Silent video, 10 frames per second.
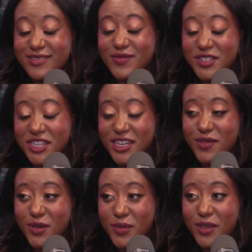Regina
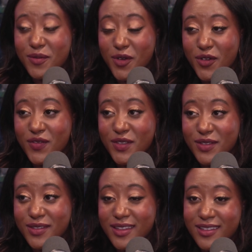would be more of
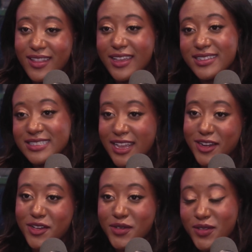the like
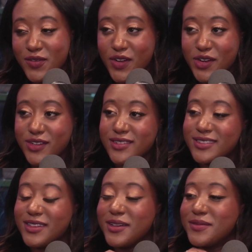zanier Laverne.
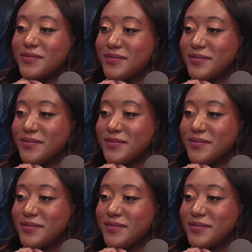So,